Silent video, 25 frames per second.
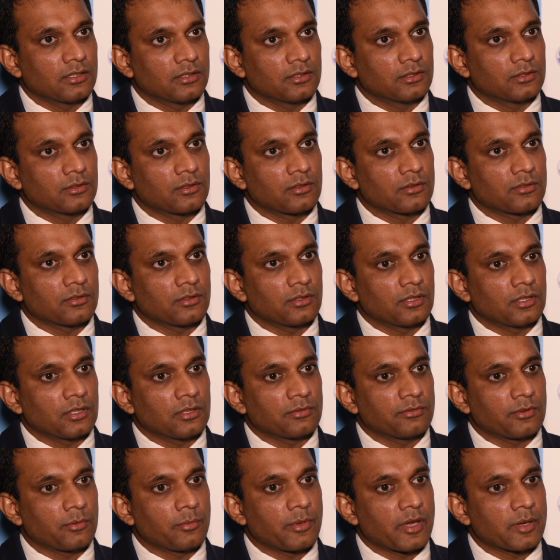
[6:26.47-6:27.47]
you
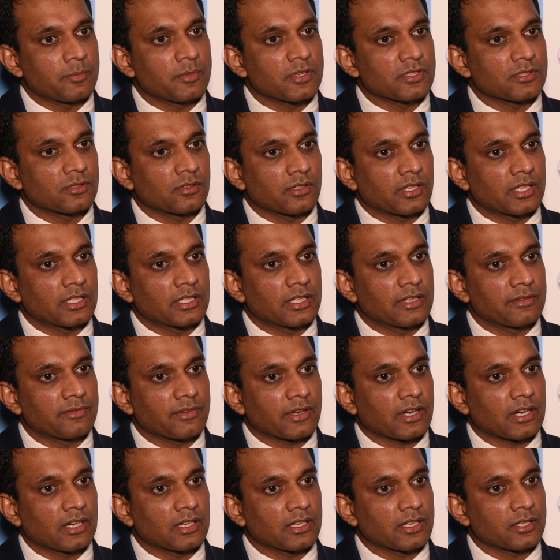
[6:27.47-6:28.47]
know, for babies who are in
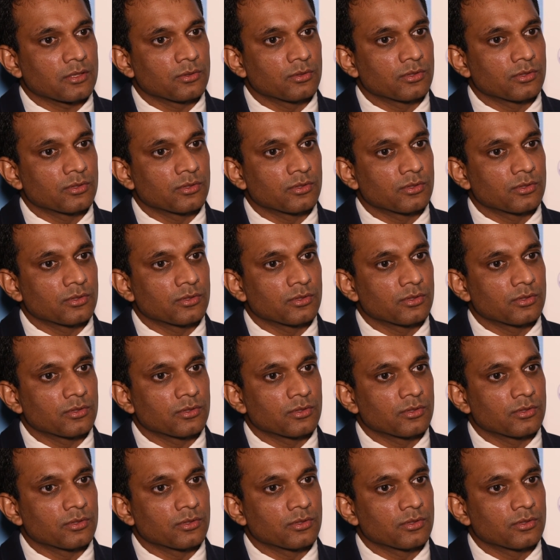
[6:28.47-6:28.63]
difficulty,